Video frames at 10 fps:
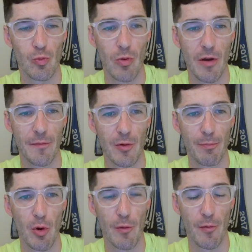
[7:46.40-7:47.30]
Rough or
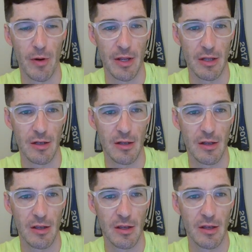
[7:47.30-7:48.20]
perforated.
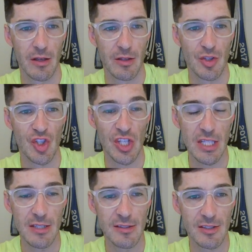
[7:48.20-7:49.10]

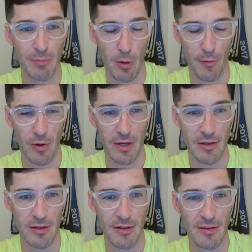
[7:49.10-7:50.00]
Cheese is
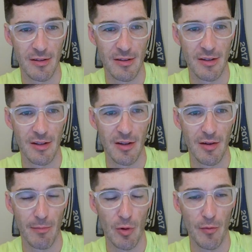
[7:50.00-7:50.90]
perforated.
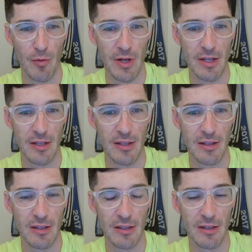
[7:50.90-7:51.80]

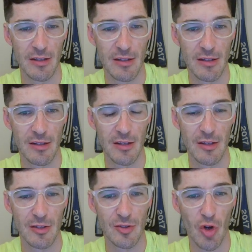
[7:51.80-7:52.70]
Perforated
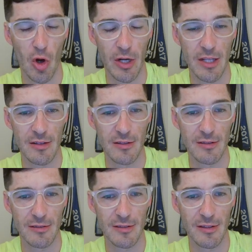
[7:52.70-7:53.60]
target,
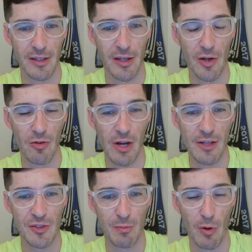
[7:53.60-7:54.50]
like a gun
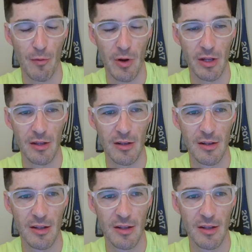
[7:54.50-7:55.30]
range, is perforated.